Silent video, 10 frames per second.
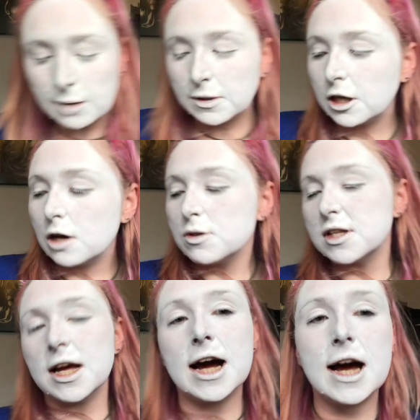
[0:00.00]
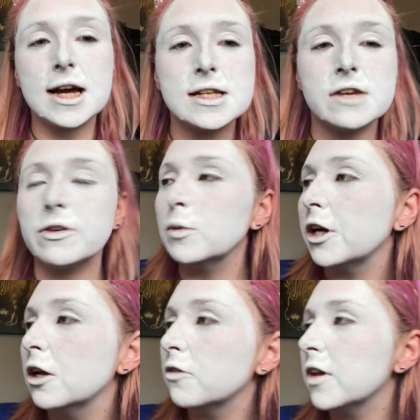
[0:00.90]
I'm gonna go to the eyes. If I'm
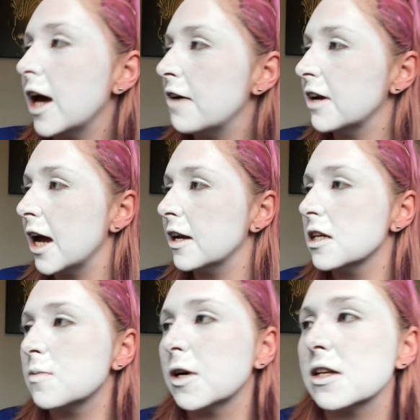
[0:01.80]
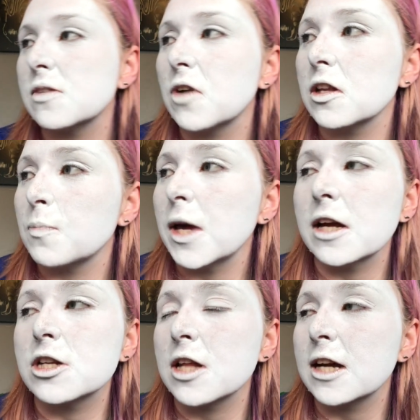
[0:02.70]
looking over there again, it's because I've got the
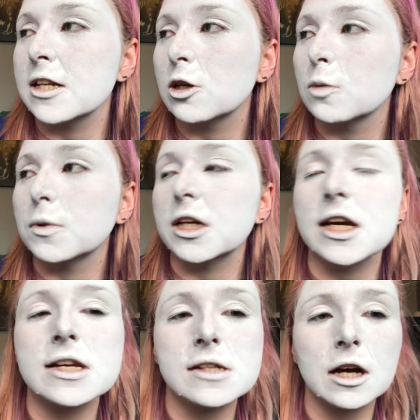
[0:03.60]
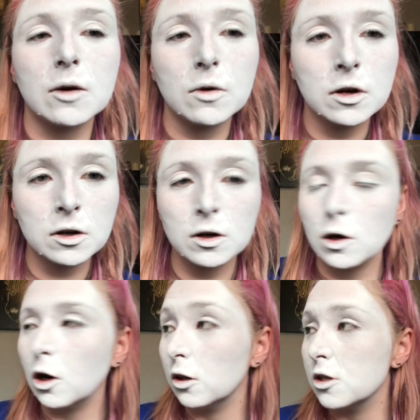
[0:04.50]
picture that I did a couple of years ago
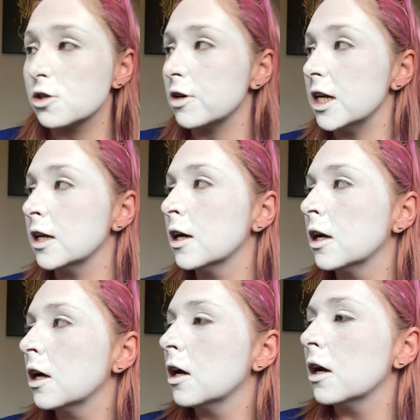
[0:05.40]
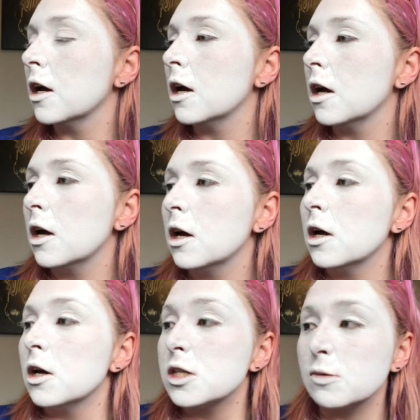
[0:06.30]
on the screen.
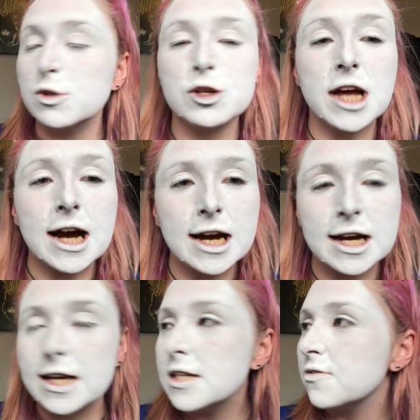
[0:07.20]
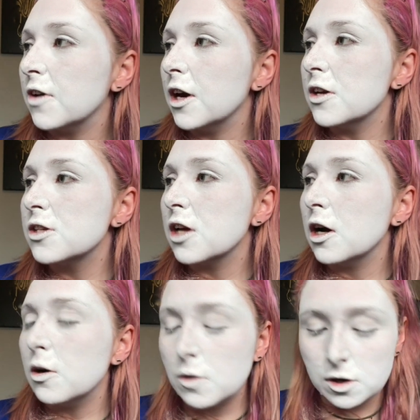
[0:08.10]
So I'm gonna do the eyes first.
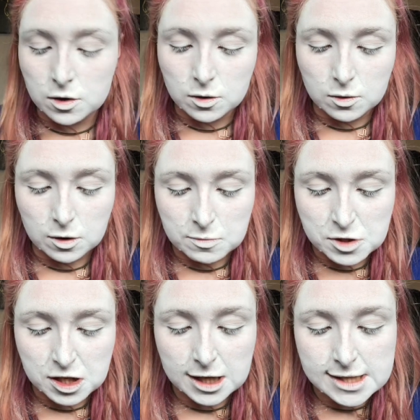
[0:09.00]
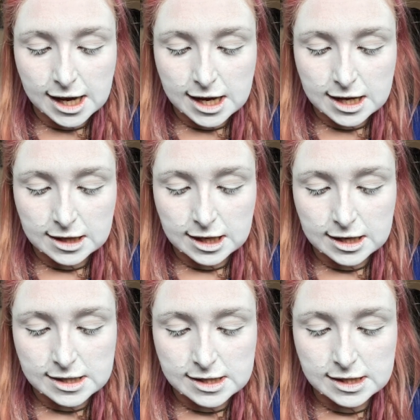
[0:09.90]
So I'm just gonna take
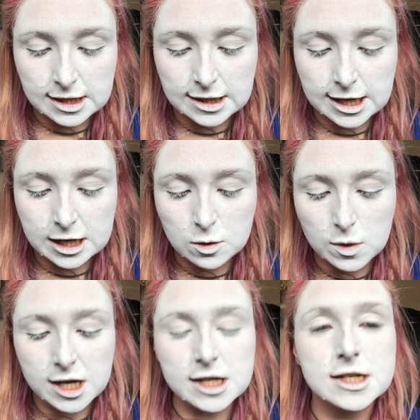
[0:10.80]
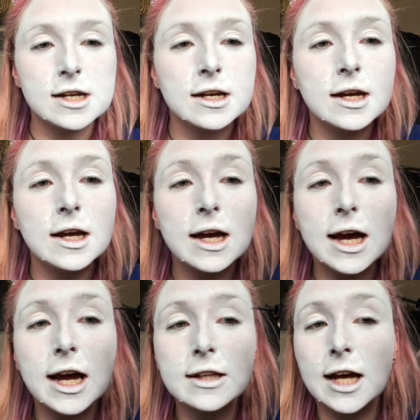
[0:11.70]
this liquid
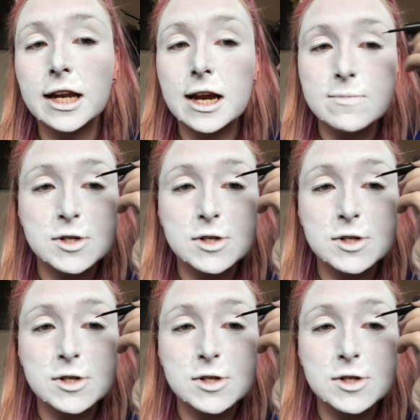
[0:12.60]
eyeliner.